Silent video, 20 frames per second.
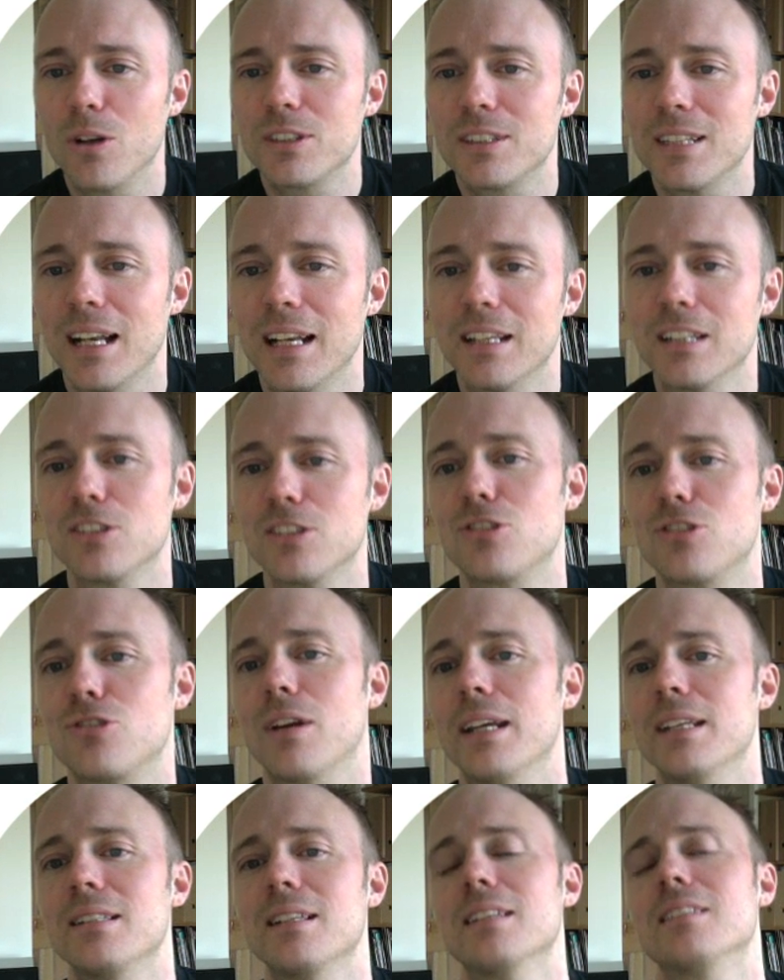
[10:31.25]
With
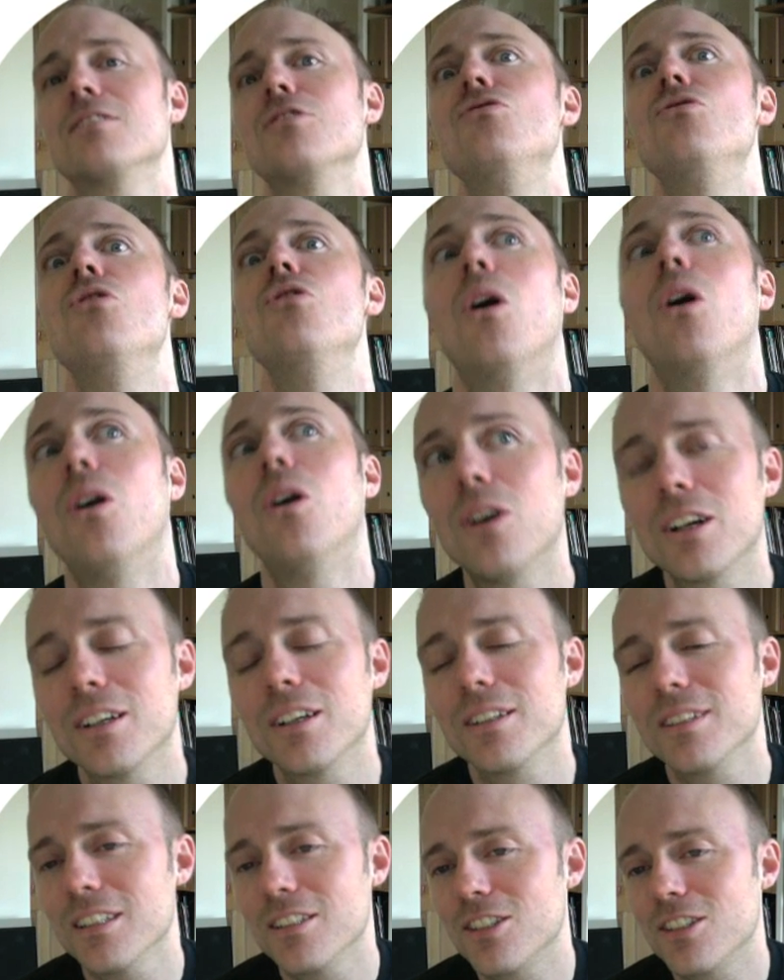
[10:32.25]
Hoteling's trace, it's
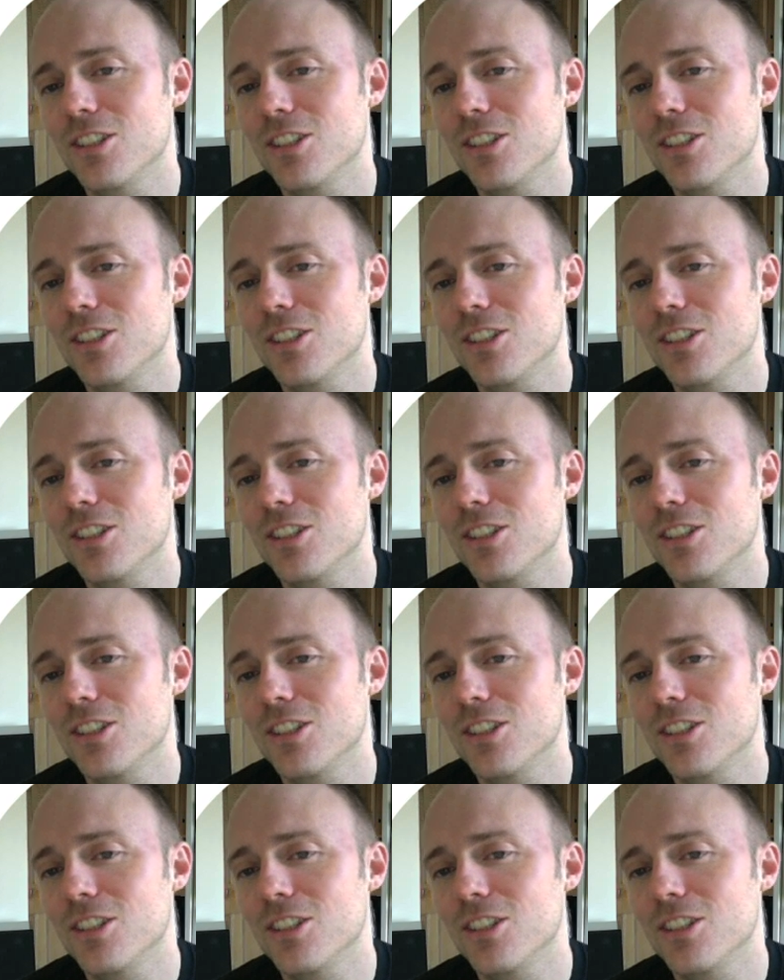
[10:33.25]
not,